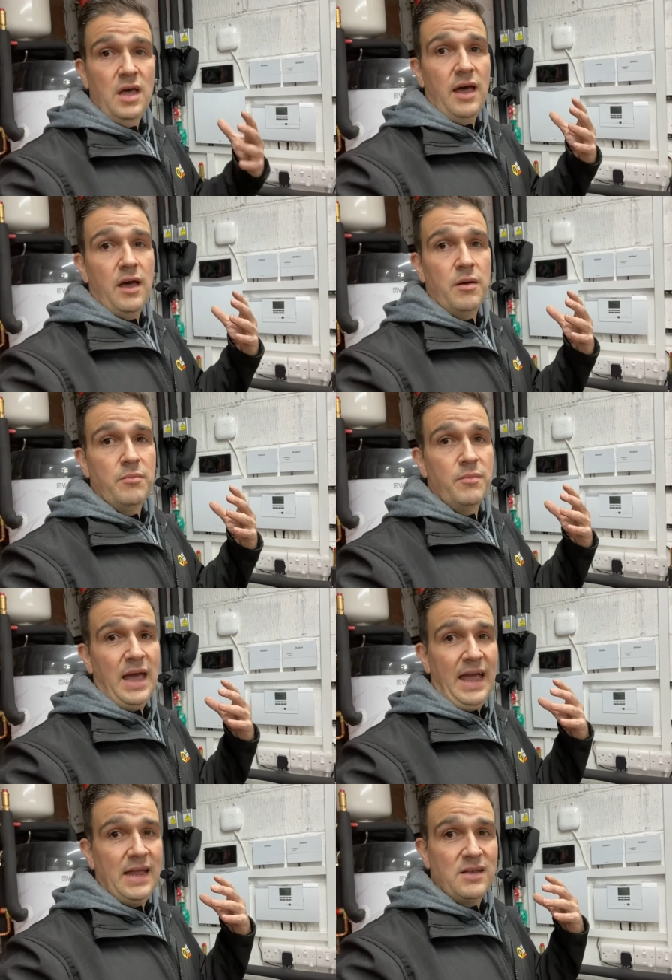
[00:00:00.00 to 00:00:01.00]
um,
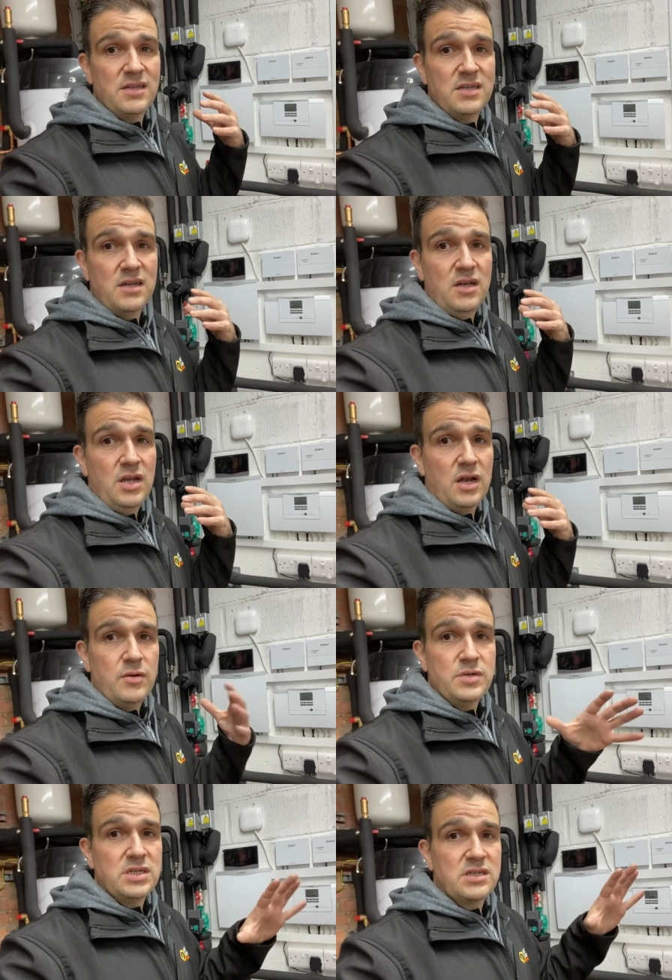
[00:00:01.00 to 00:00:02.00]
and you know
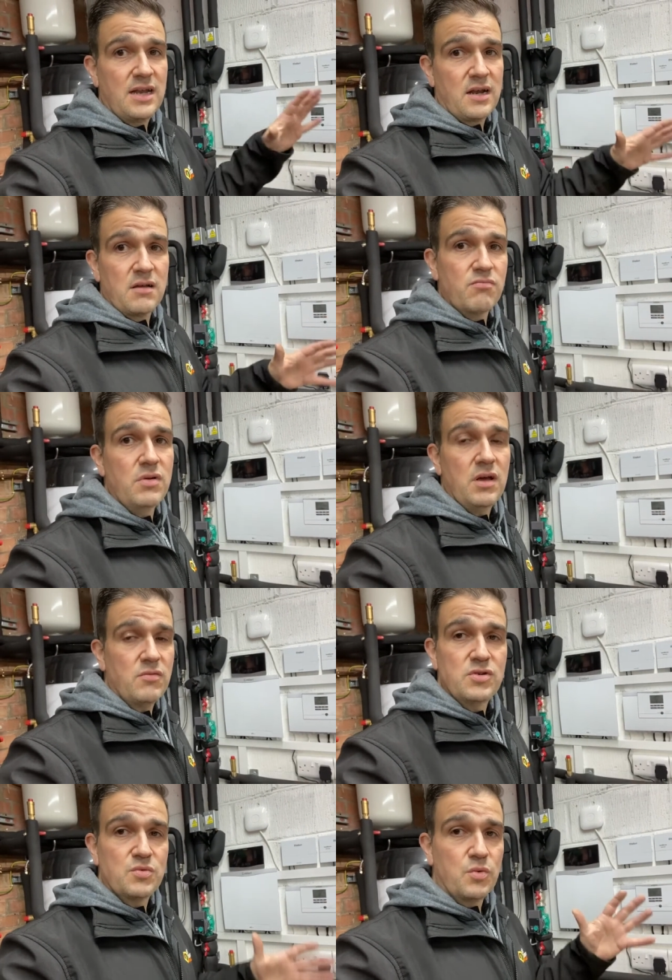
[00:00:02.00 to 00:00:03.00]
we just had a you know
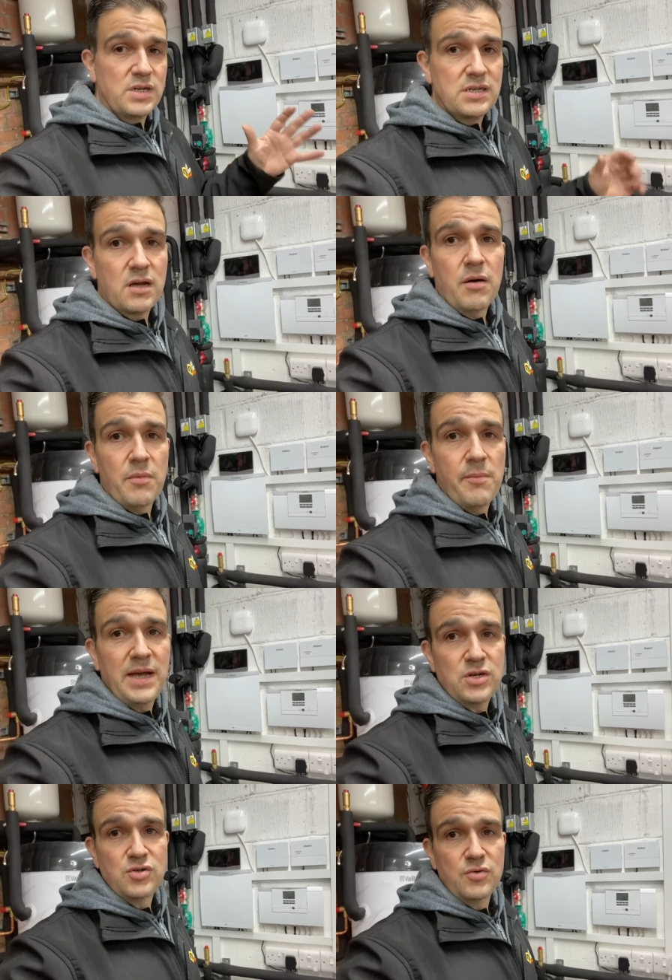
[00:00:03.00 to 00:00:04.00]
just wanted to come and
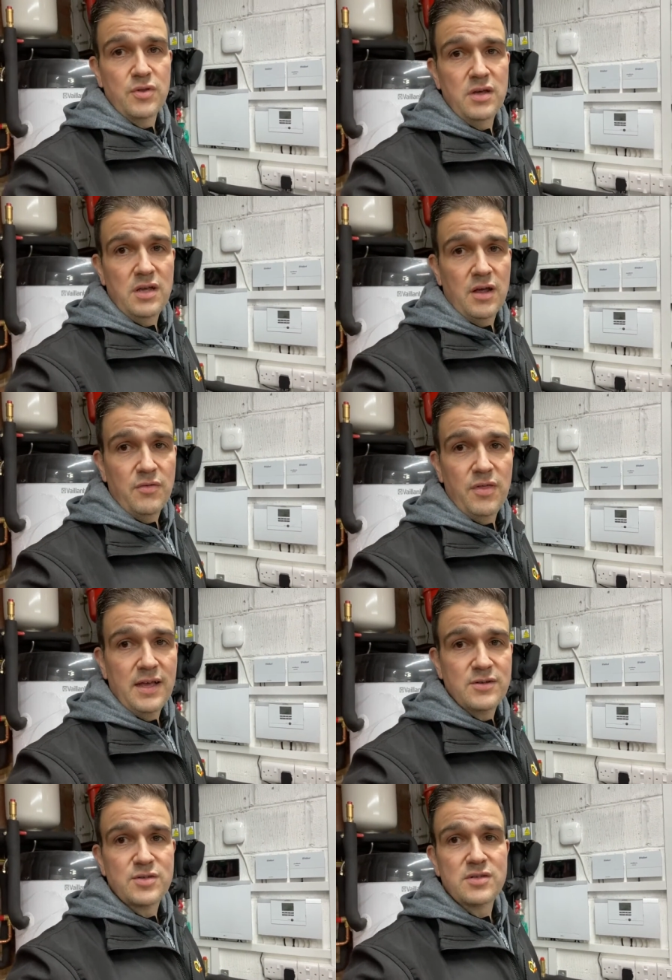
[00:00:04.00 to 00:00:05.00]
make sure that you know
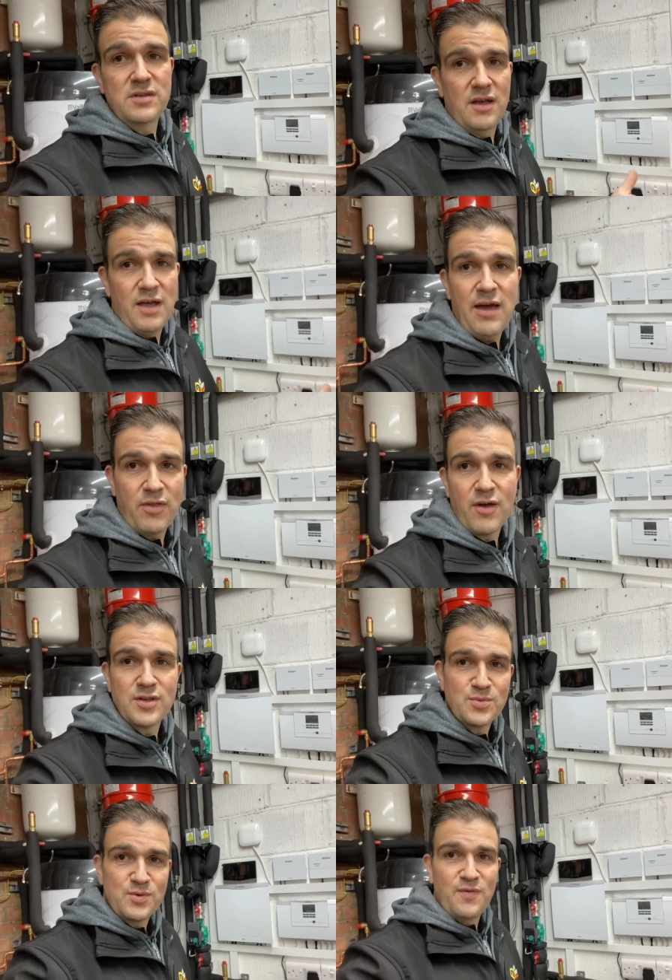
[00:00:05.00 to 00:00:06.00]
things you know how the
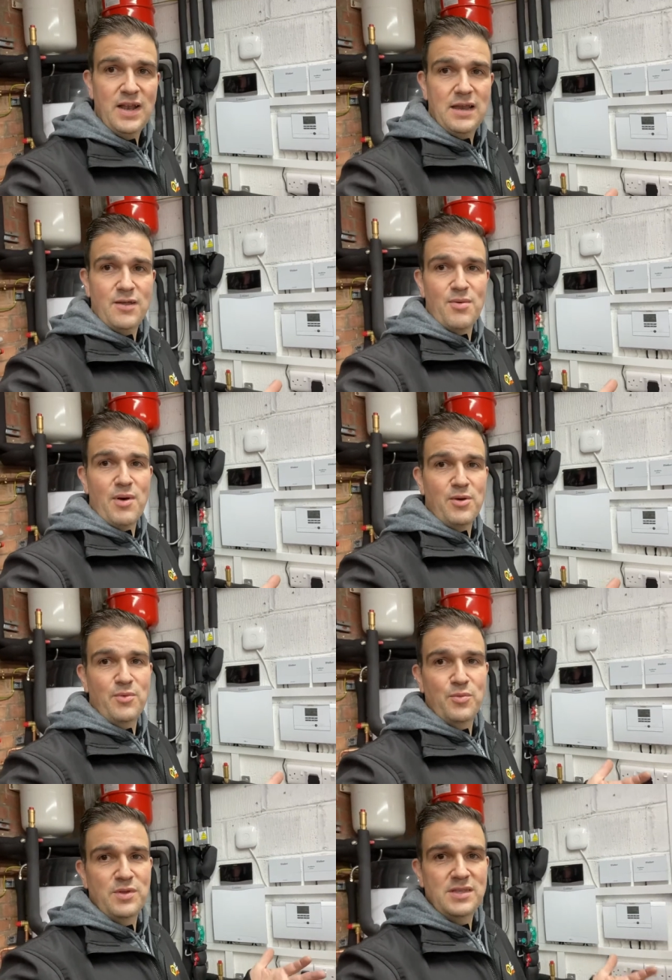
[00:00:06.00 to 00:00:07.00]
customer's feeling at the
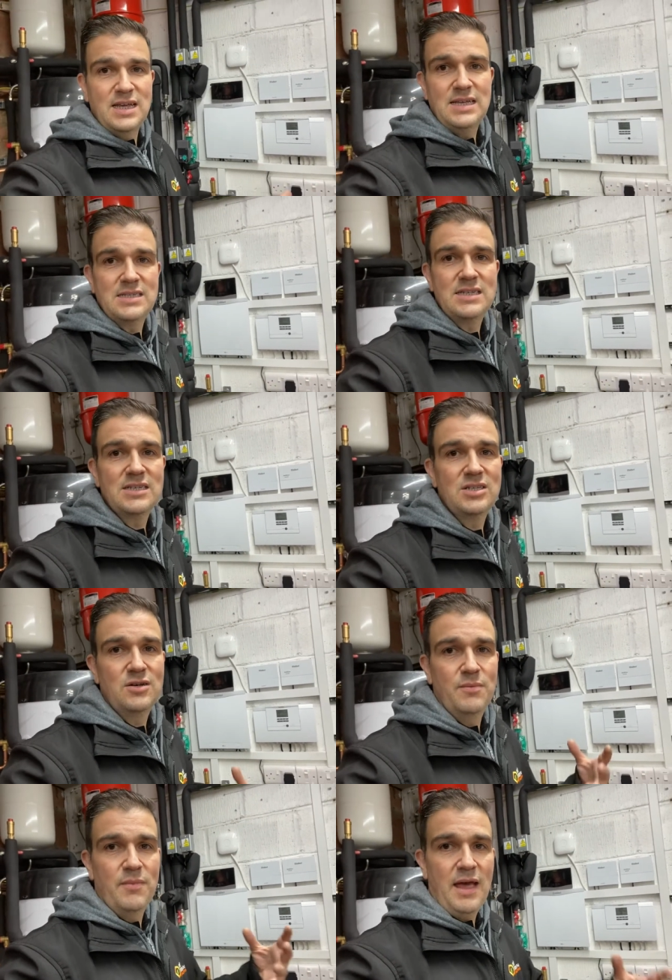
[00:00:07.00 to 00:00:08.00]
moment with the heating
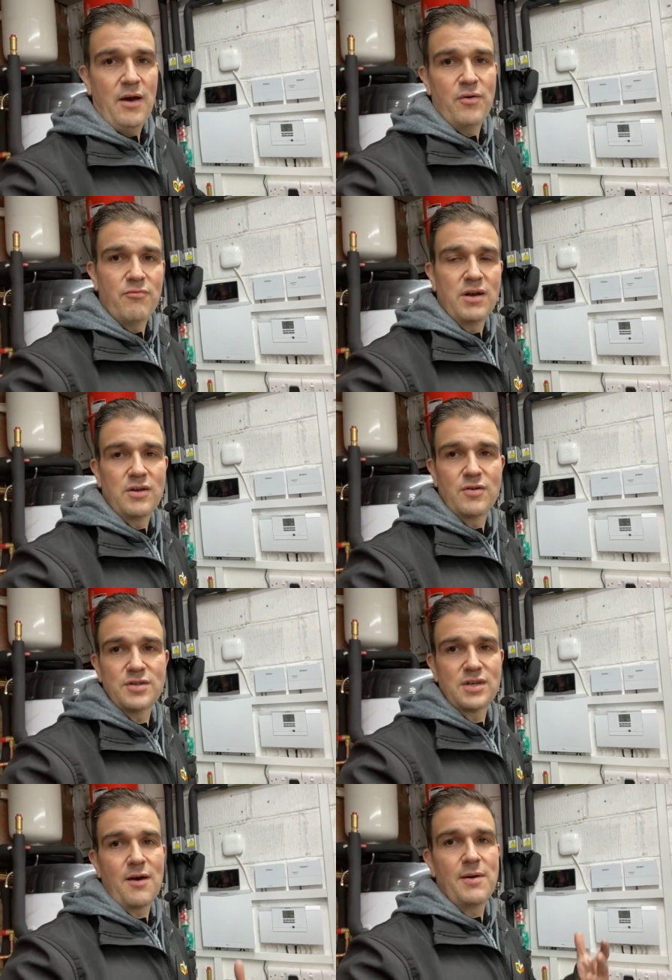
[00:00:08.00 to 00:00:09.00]
system how running
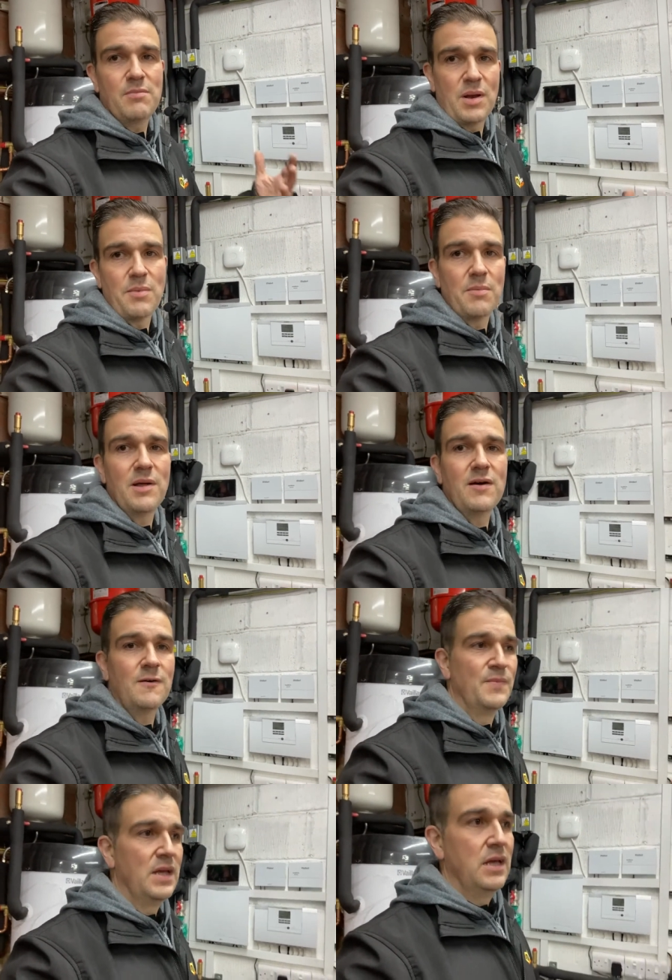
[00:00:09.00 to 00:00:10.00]
costs going blah blah blah
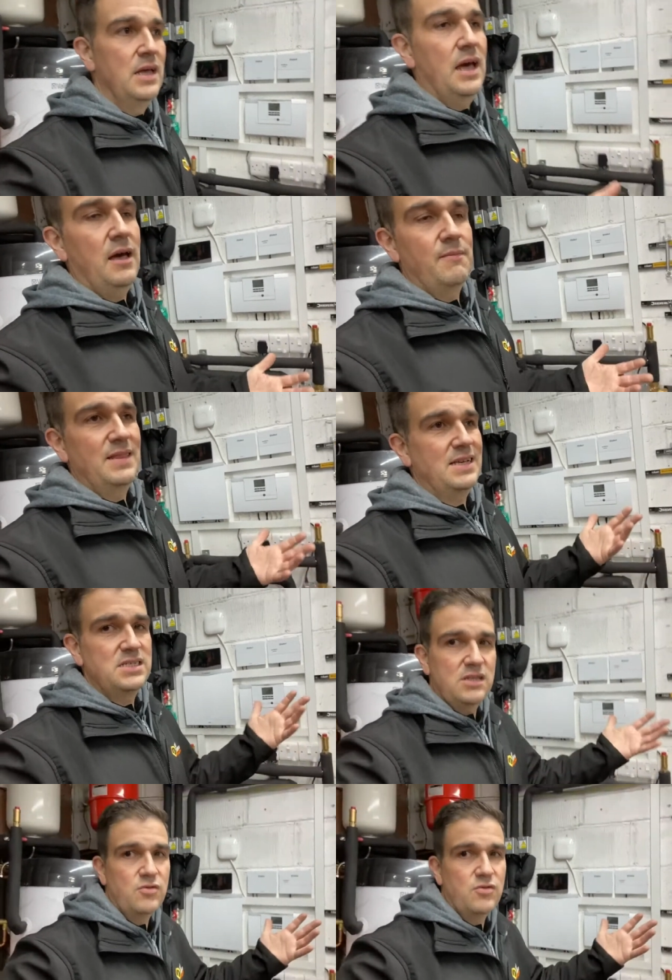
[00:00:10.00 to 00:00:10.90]
um, and they said that